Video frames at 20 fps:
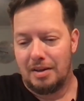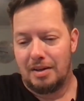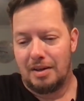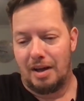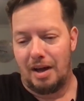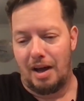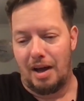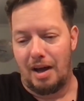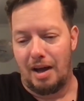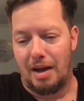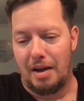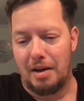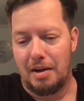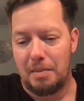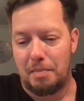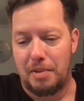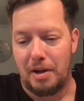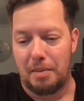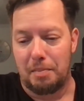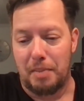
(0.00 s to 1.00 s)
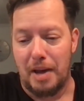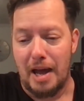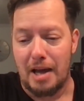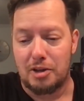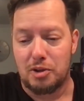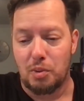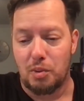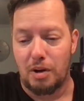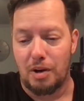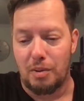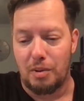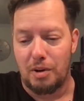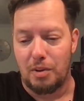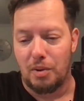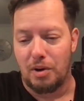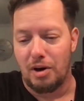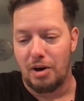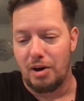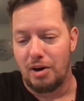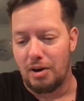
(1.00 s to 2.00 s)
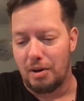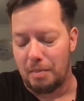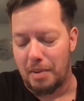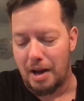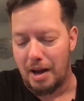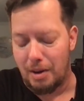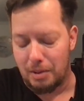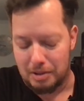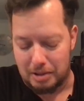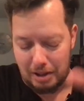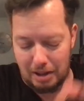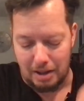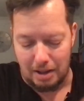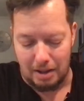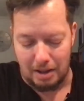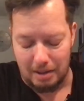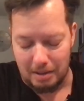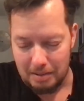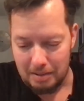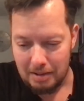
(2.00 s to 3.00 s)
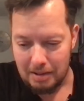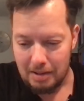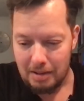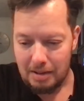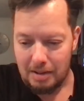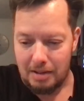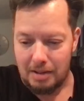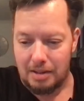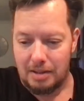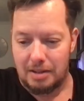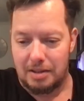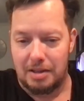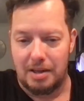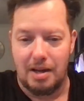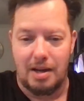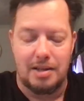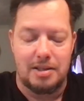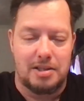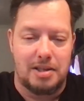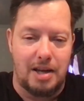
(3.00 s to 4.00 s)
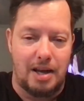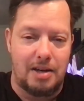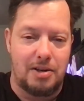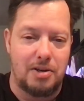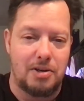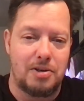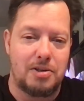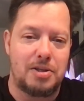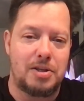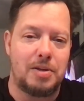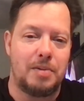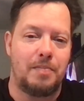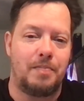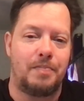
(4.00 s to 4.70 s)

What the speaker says: But back to where we were about Deion Sanders.